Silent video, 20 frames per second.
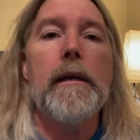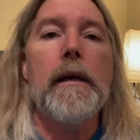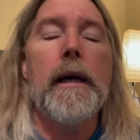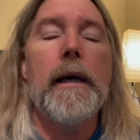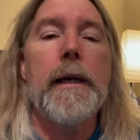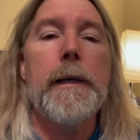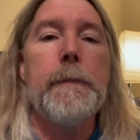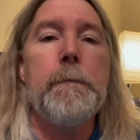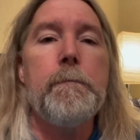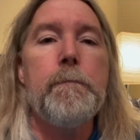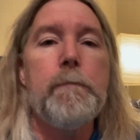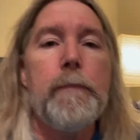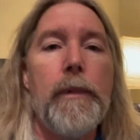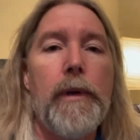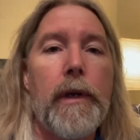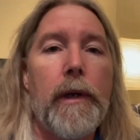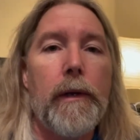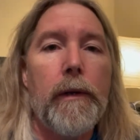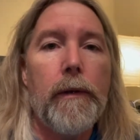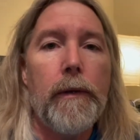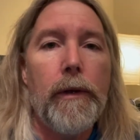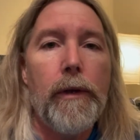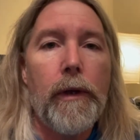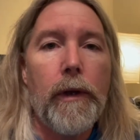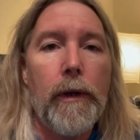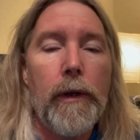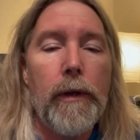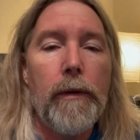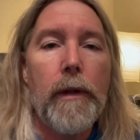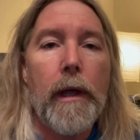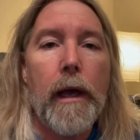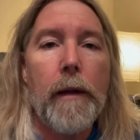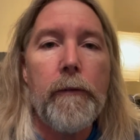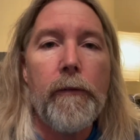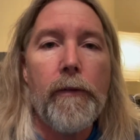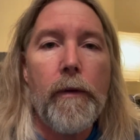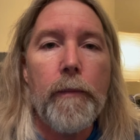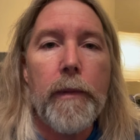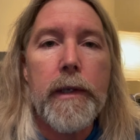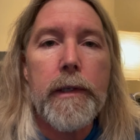You can do that
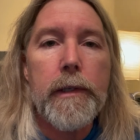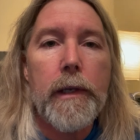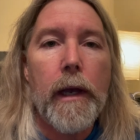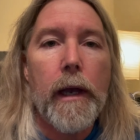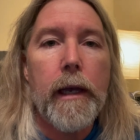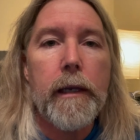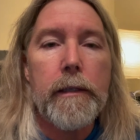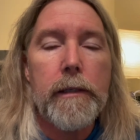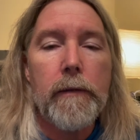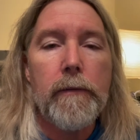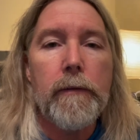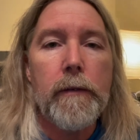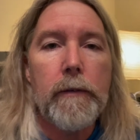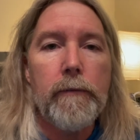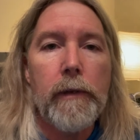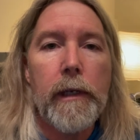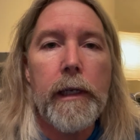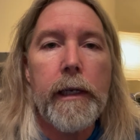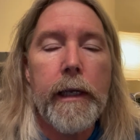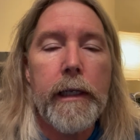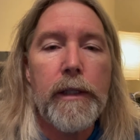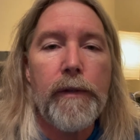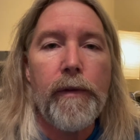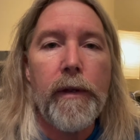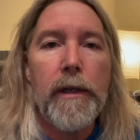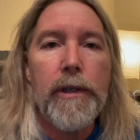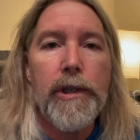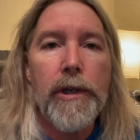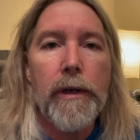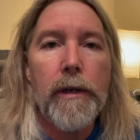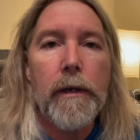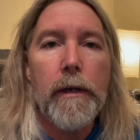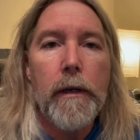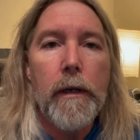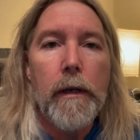from the side. It's a really nice feature.